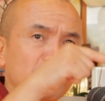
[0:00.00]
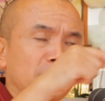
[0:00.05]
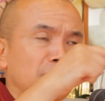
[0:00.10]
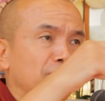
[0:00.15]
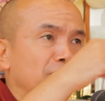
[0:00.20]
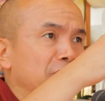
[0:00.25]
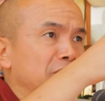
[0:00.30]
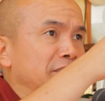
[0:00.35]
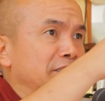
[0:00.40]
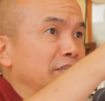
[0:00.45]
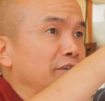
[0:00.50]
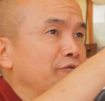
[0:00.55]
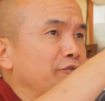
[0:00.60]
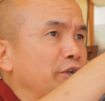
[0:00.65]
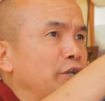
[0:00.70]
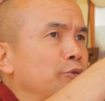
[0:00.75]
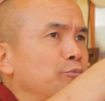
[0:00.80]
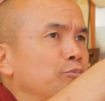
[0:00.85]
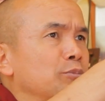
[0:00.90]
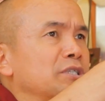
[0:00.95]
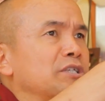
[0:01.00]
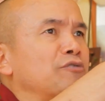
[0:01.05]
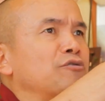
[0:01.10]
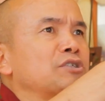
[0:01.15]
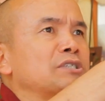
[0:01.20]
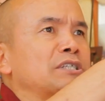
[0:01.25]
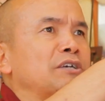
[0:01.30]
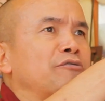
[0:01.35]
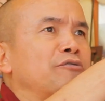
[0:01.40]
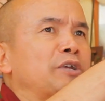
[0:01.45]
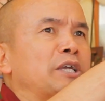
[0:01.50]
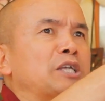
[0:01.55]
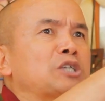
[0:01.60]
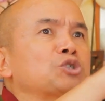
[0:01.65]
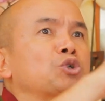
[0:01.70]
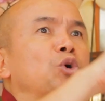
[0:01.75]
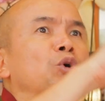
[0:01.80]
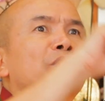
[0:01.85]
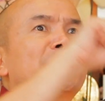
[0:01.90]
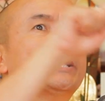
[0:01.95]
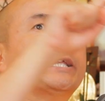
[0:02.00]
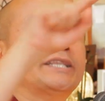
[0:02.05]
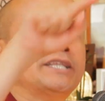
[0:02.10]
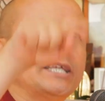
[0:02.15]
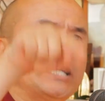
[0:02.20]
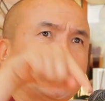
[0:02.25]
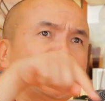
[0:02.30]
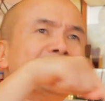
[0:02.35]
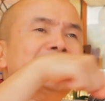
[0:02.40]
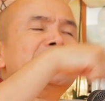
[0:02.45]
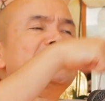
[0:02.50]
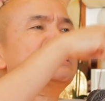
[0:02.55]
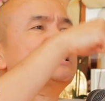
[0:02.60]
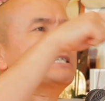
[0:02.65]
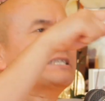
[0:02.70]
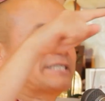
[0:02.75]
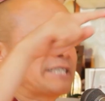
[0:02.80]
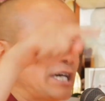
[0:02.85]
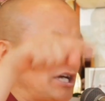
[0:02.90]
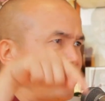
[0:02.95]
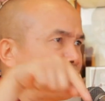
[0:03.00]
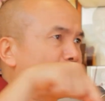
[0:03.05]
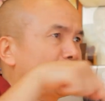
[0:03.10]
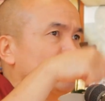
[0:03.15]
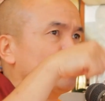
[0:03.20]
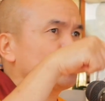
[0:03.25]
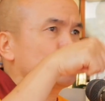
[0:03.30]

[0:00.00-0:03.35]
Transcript: First suffering is only in the desire realm.